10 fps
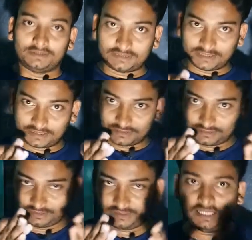
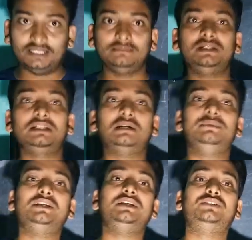the animal
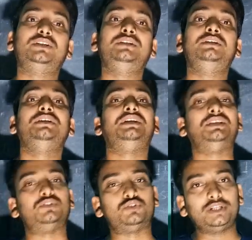communication
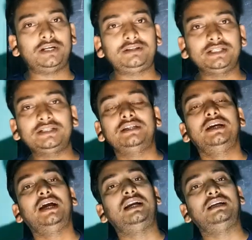is
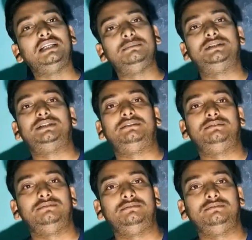genetic and limited.